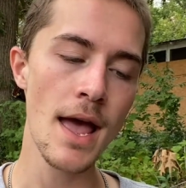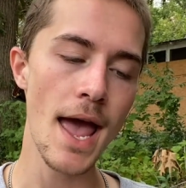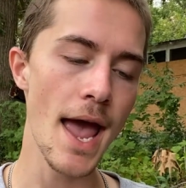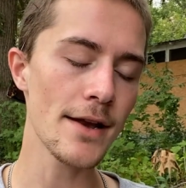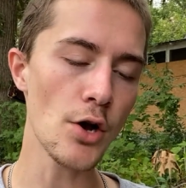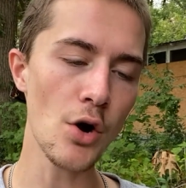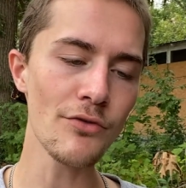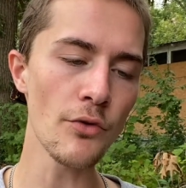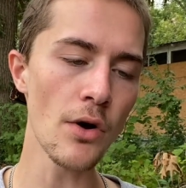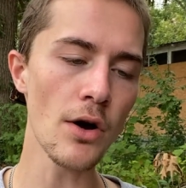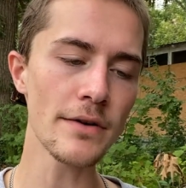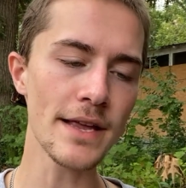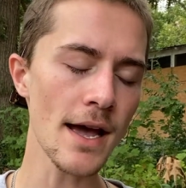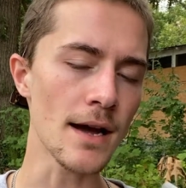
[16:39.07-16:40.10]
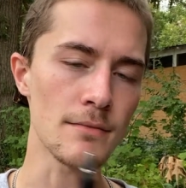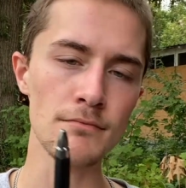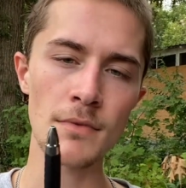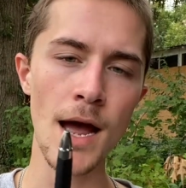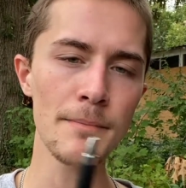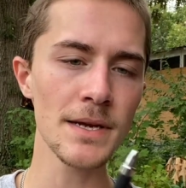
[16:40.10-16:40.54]
And overall, yeah,
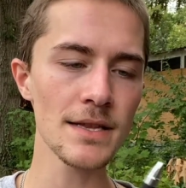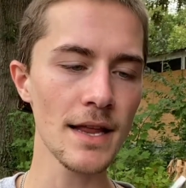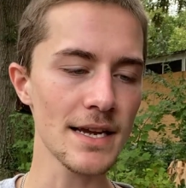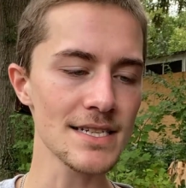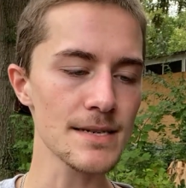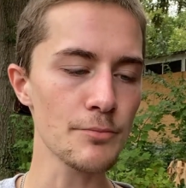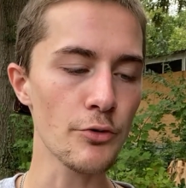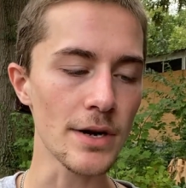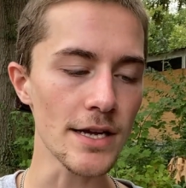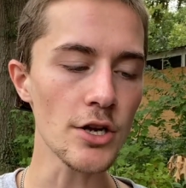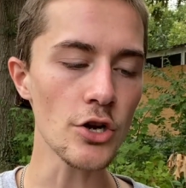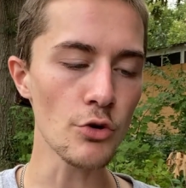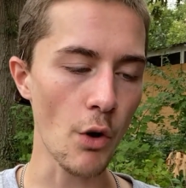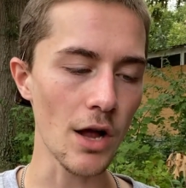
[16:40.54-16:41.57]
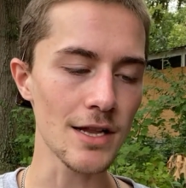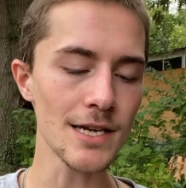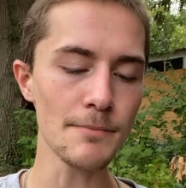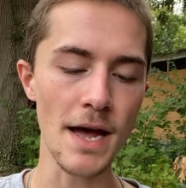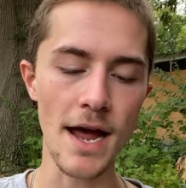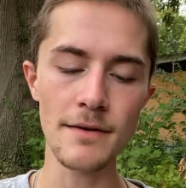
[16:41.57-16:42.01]
I mean, like, it's a pretty good
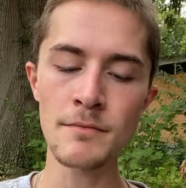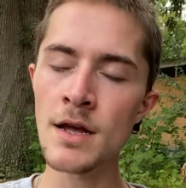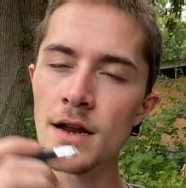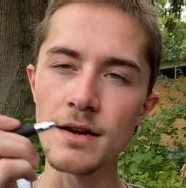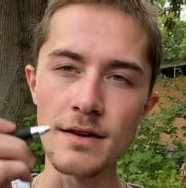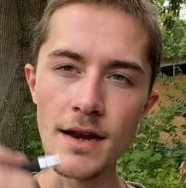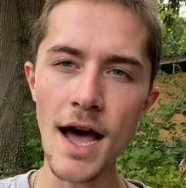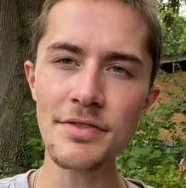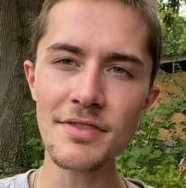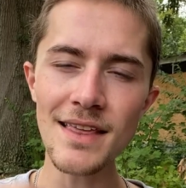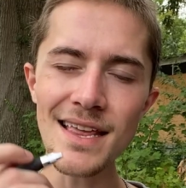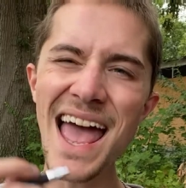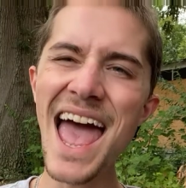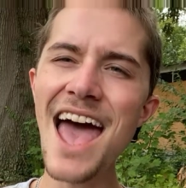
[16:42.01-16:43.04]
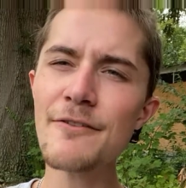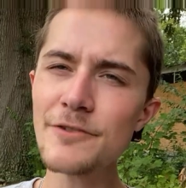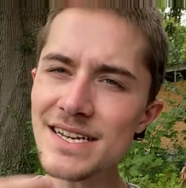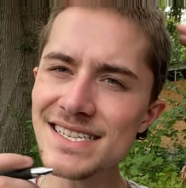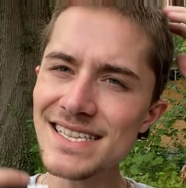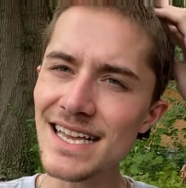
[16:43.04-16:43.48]
quality pen. Not the
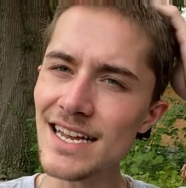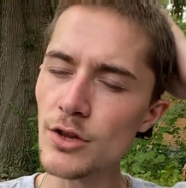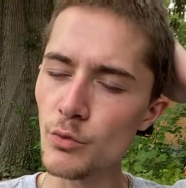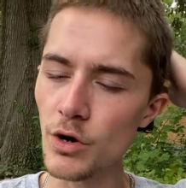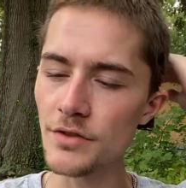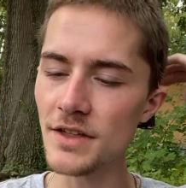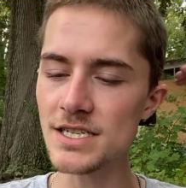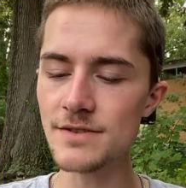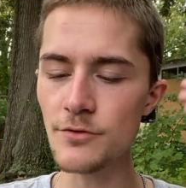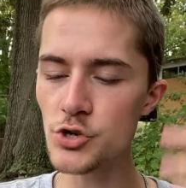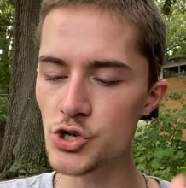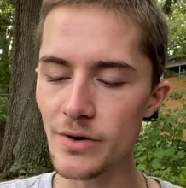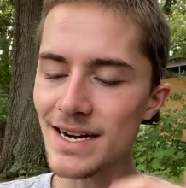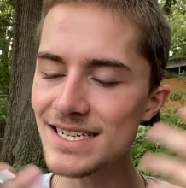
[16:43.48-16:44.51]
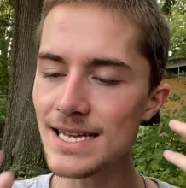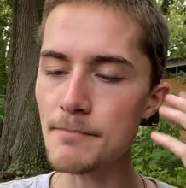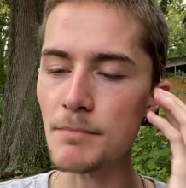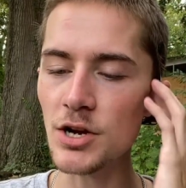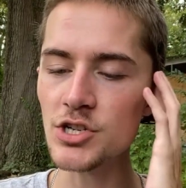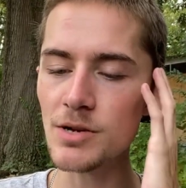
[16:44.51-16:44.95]
heaviest thing in the world, that is for sure. It is a
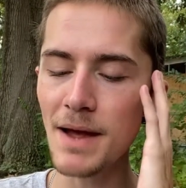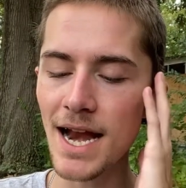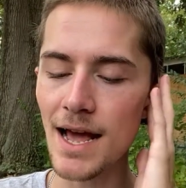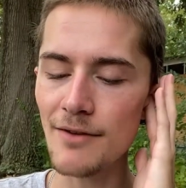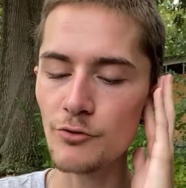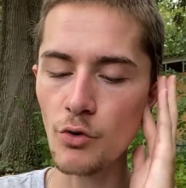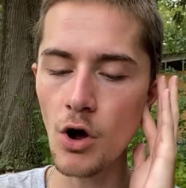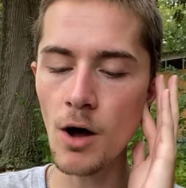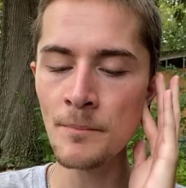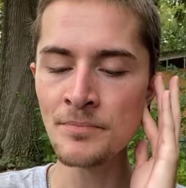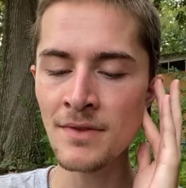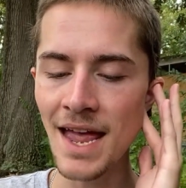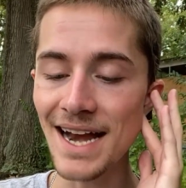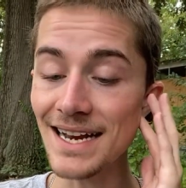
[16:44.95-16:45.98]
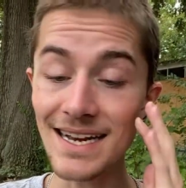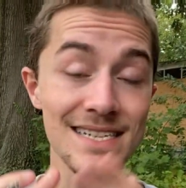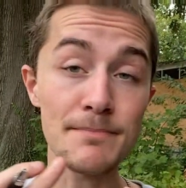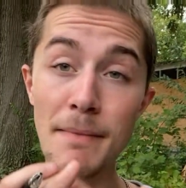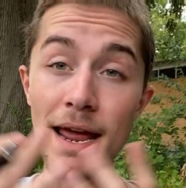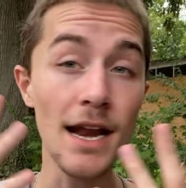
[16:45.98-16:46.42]
budget pen after all, and it
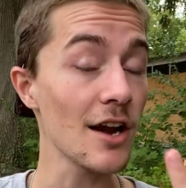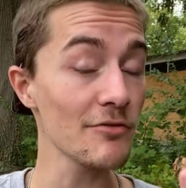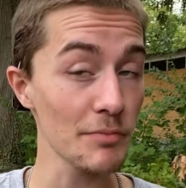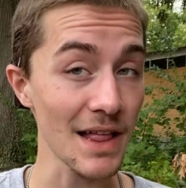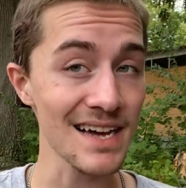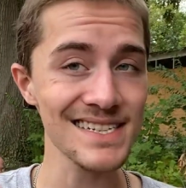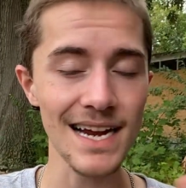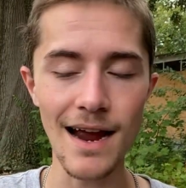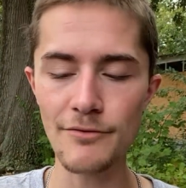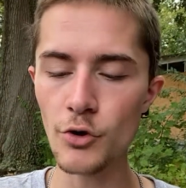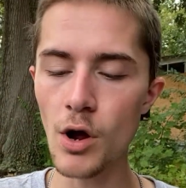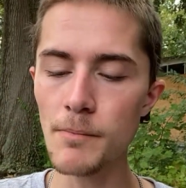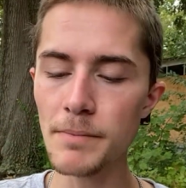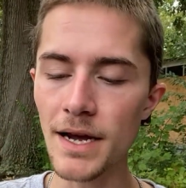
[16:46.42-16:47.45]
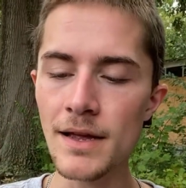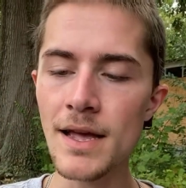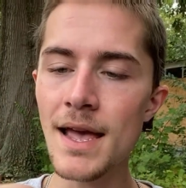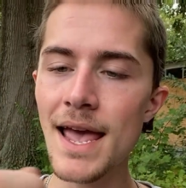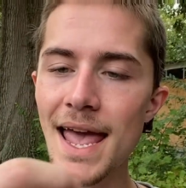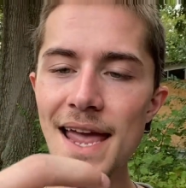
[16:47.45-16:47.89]
is made out of plastic after all, but
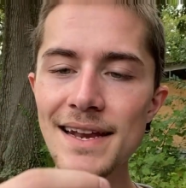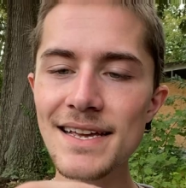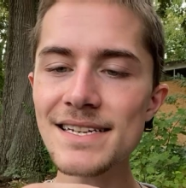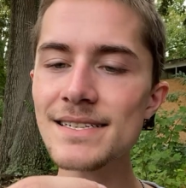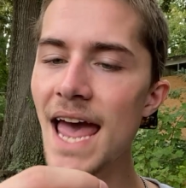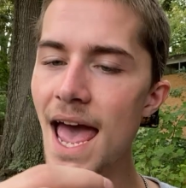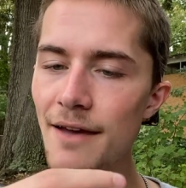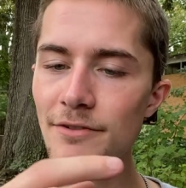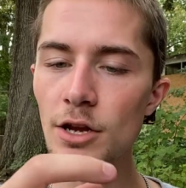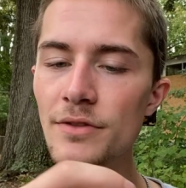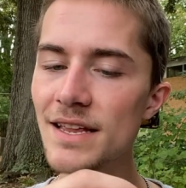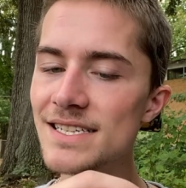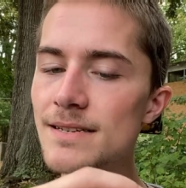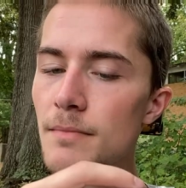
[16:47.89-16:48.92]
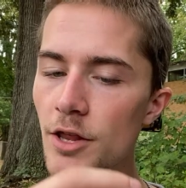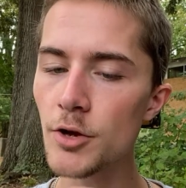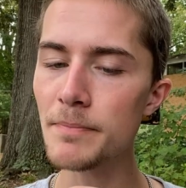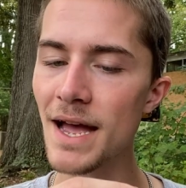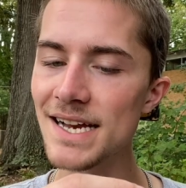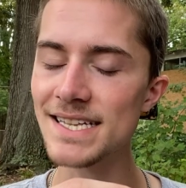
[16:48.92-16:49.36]
it is heavier than some
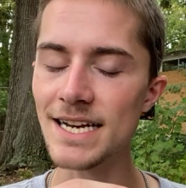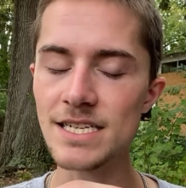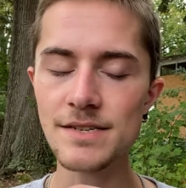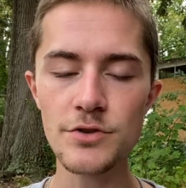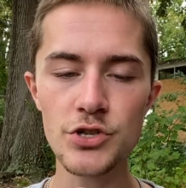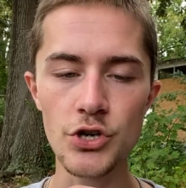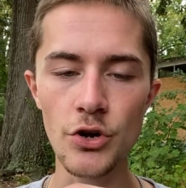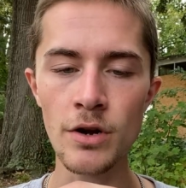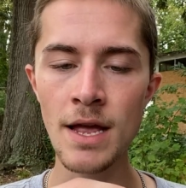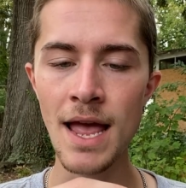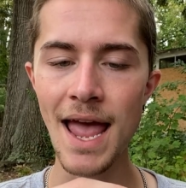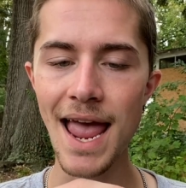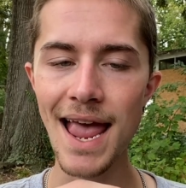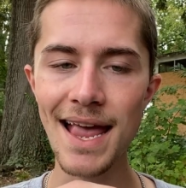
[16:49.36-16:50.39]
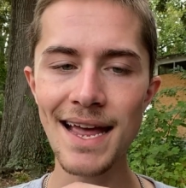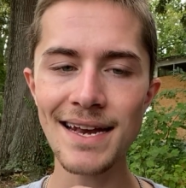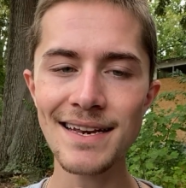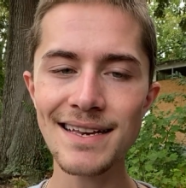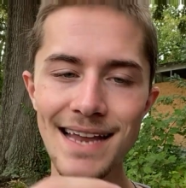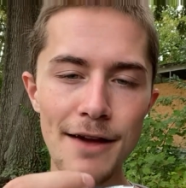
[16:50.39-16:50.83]
other pens, that is for sure.
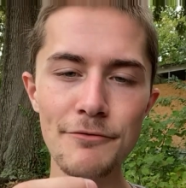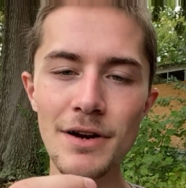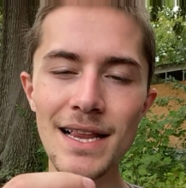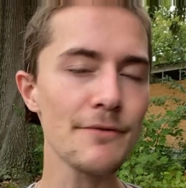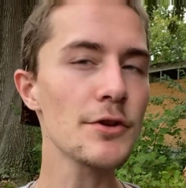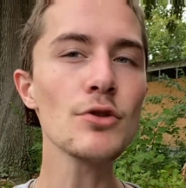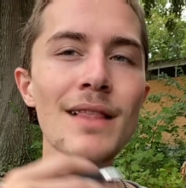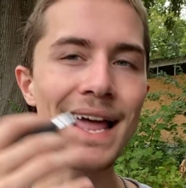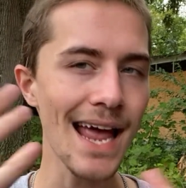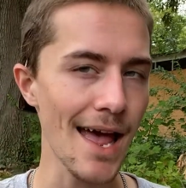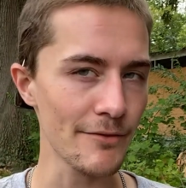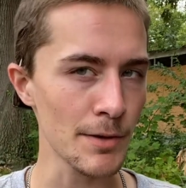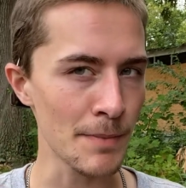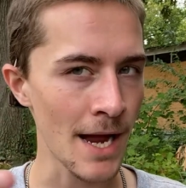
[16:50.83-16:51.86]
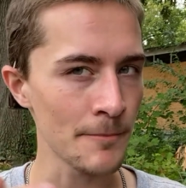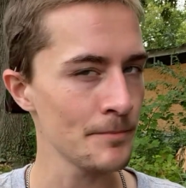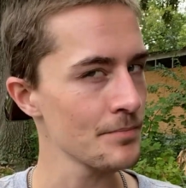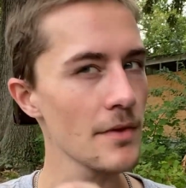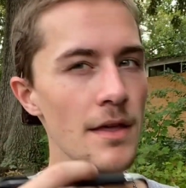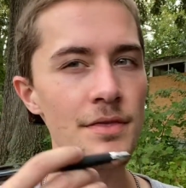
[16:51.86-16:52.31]
And definitely, if you like a heavy pen,
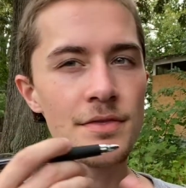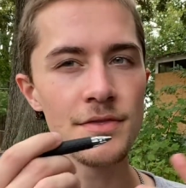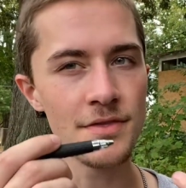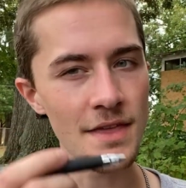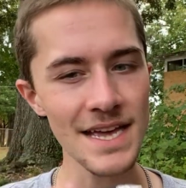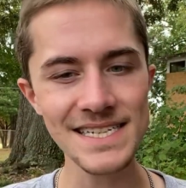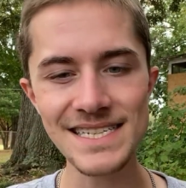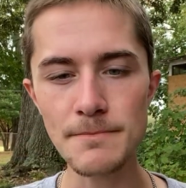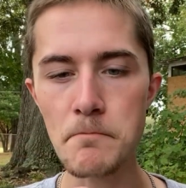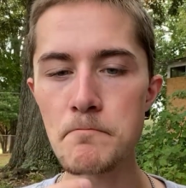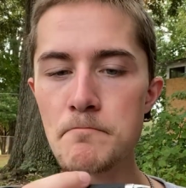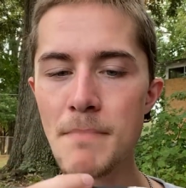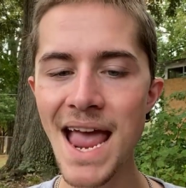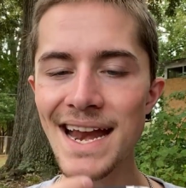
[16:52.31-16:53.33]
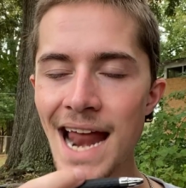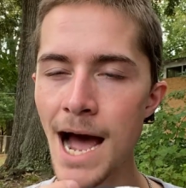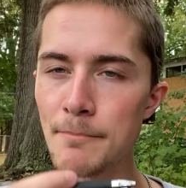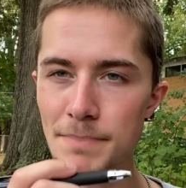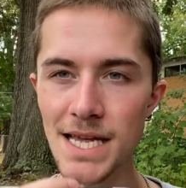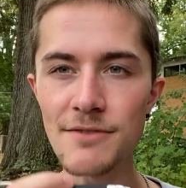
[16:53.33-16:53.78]
this may
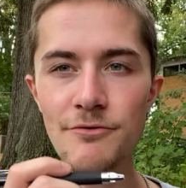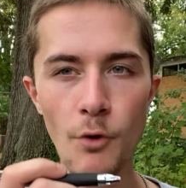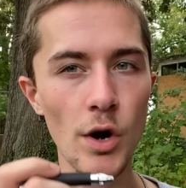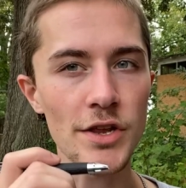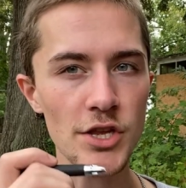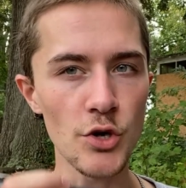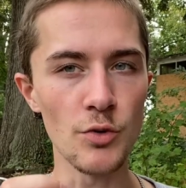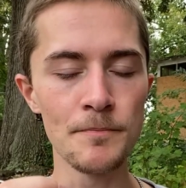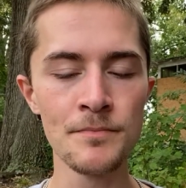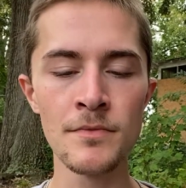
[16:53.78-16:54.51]
not be for you.